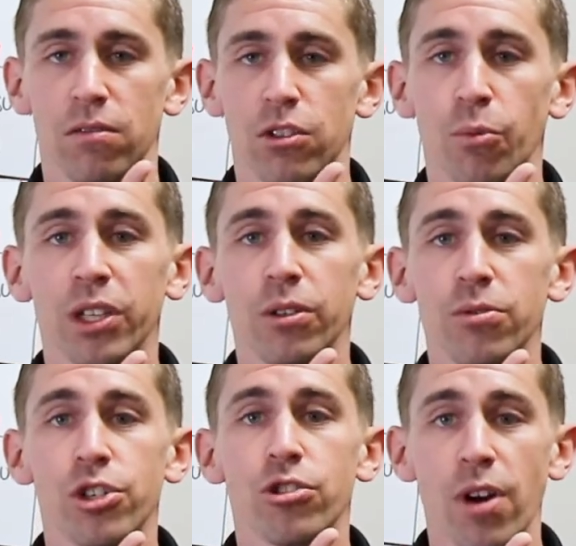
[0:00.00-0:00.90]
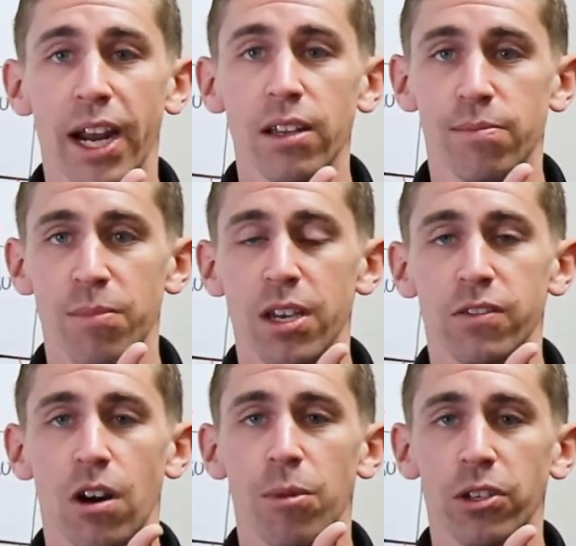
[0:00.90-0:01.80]
so we lose strength because
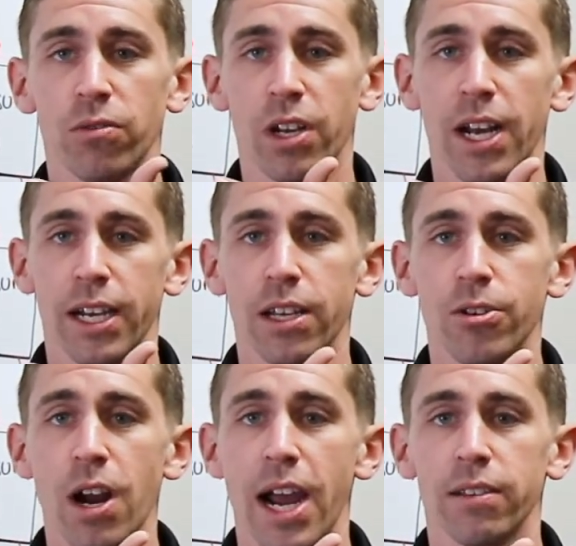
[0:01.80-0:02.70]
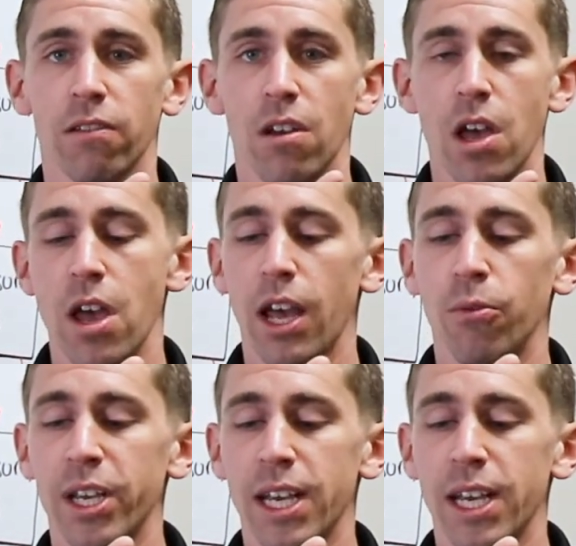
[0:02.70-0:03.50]
our muscle cannot contract, and we